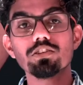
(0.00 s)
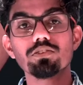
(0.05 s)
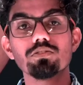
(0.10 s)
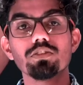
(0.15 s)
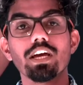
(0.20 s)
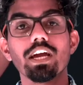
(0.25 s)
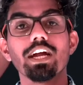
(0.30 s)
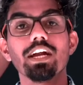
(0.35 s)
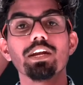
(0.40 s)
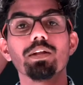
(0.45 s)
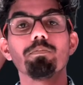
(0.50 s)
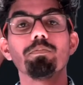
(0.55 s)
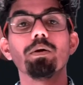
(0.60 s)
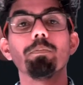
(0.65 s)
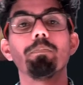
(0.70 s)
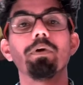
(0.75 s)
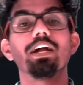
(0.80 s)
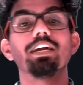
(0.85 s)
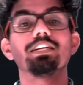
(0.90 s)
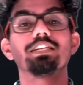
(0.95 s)
to the head of the
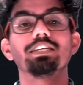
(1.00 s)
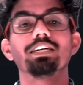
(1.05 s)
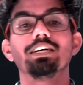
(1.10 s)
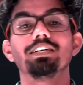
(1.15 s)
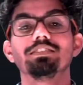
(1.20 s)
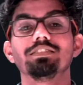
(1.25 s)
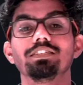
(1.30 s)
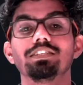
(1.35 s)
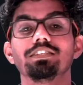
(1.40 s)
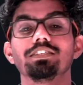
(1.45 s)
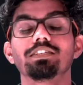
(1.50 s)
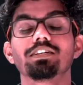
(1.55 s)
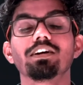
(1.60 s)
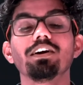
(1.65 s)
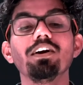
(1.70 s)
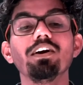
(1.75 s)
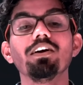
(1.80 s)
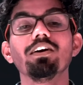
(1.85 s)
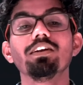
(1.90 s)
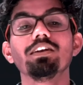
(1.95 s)
pancreas is
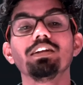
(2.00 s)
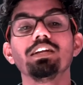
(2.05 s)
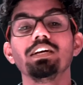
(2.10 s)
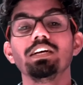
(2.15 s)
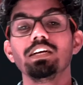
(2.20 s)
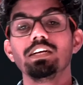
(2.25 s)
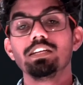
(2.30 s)
called